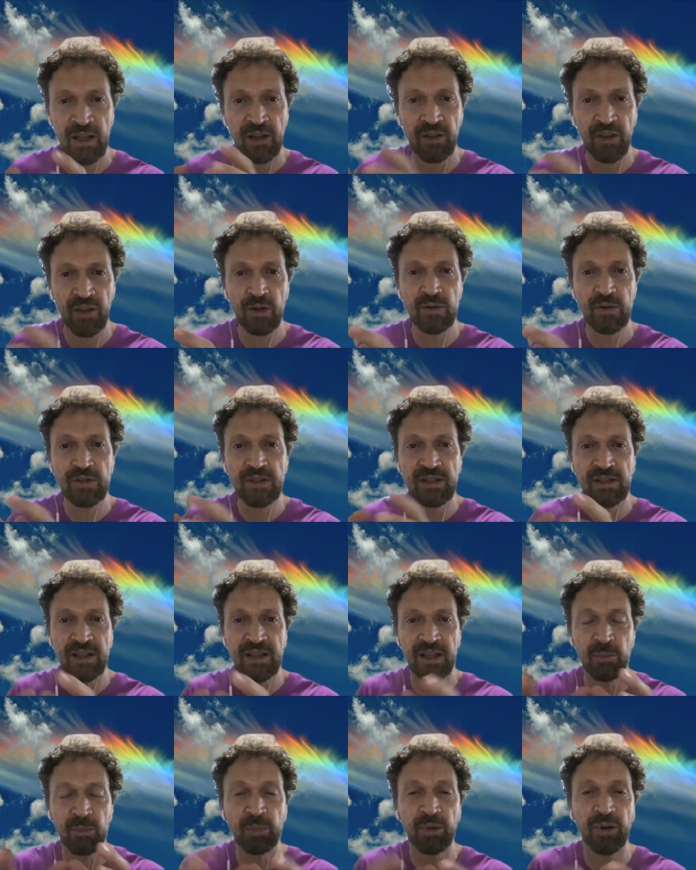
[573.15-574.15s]
Those
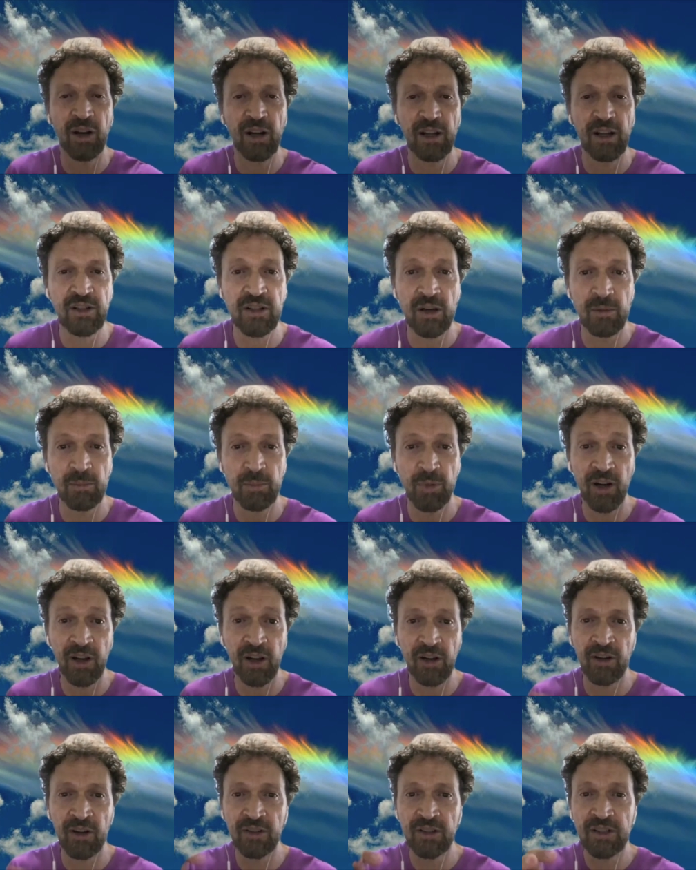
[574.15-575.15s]
get
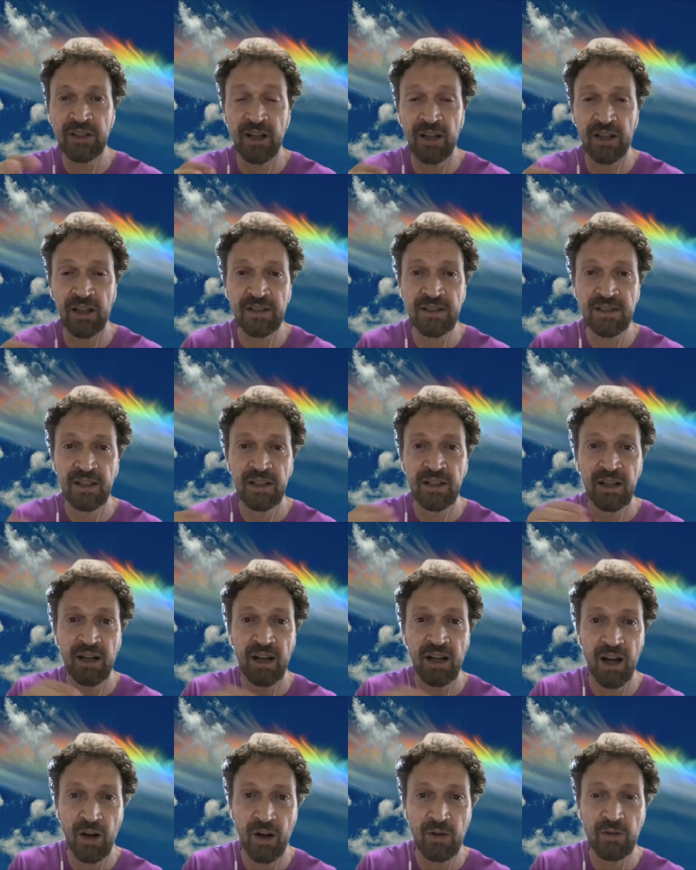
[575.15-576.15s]
prioritized
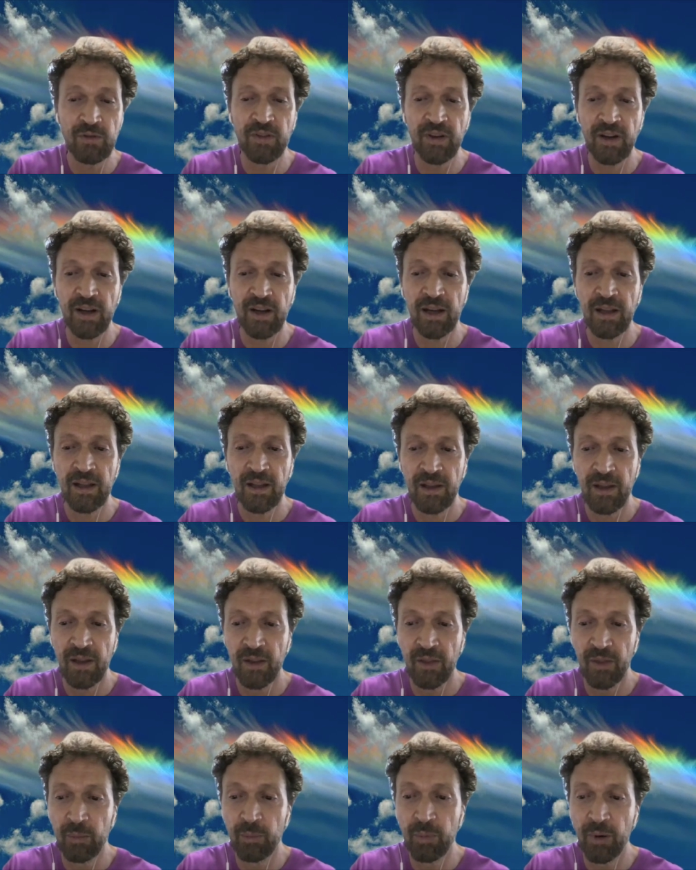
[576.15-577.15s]
over
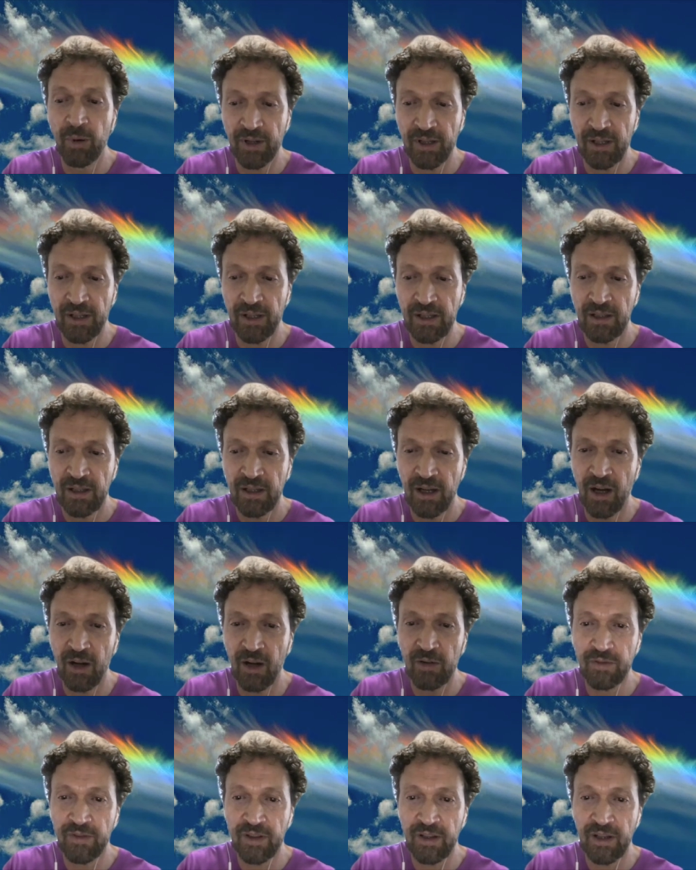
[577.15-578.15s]
the body,
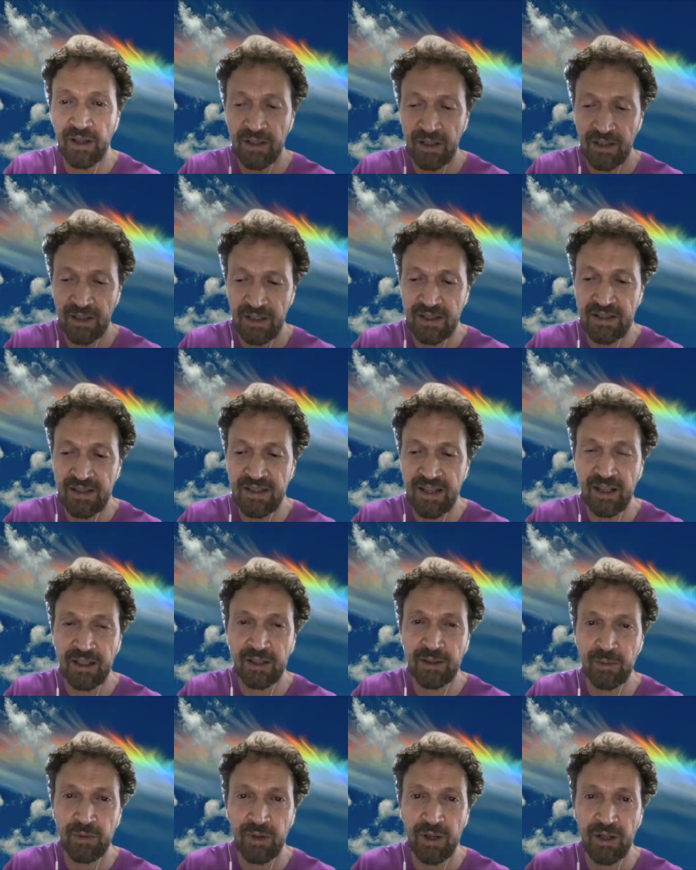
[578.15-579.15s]
over
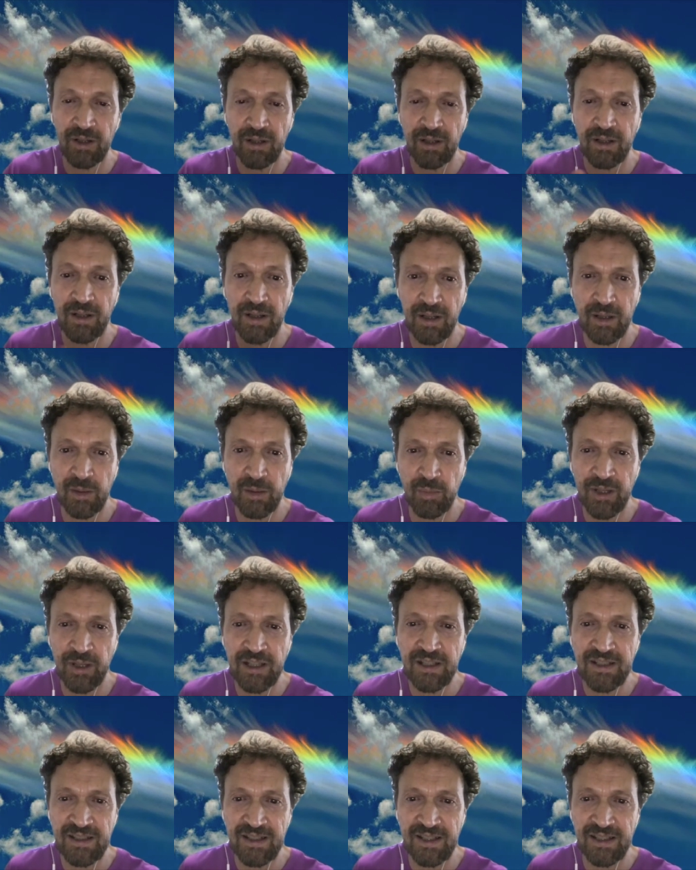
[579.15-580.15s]
exactly what
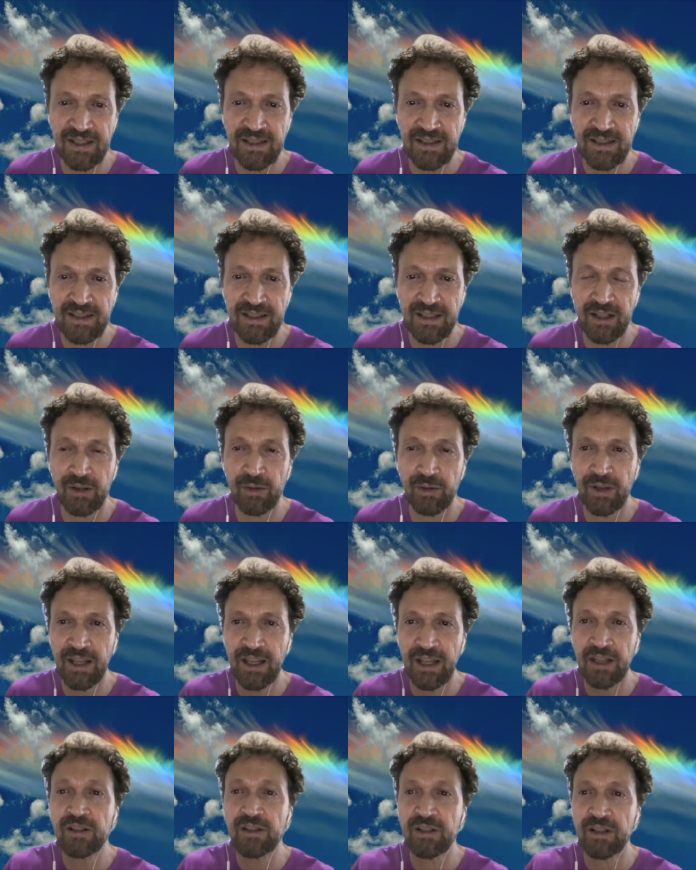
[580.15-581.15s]
Kabir says,
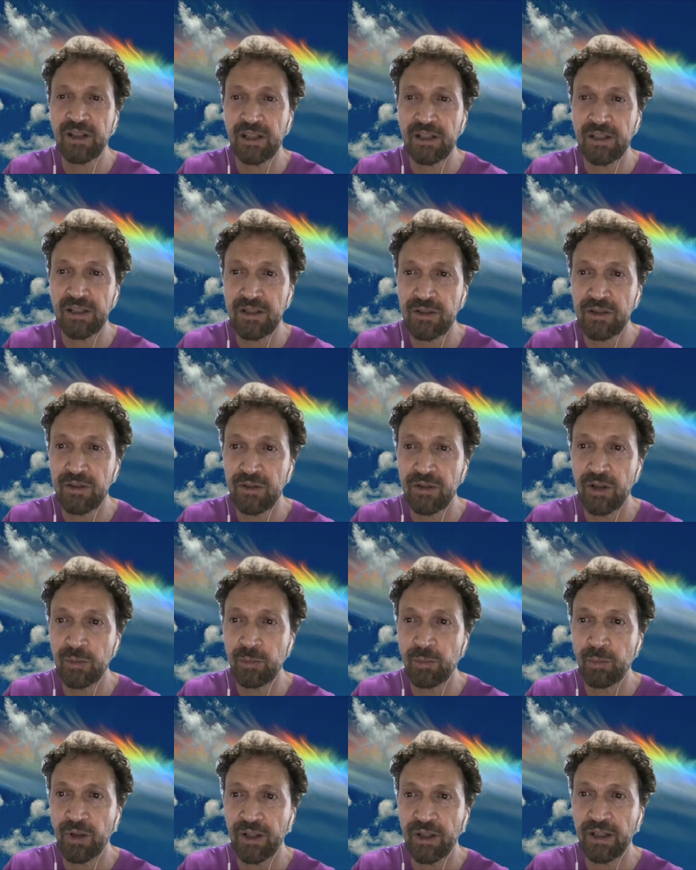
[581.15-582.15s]
entering into your
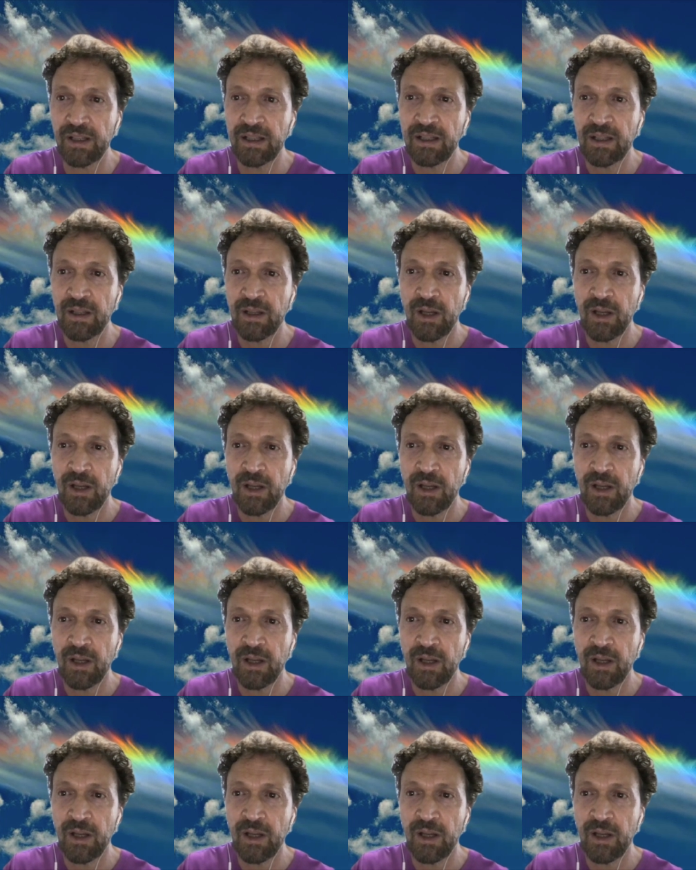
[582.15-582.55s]
own body.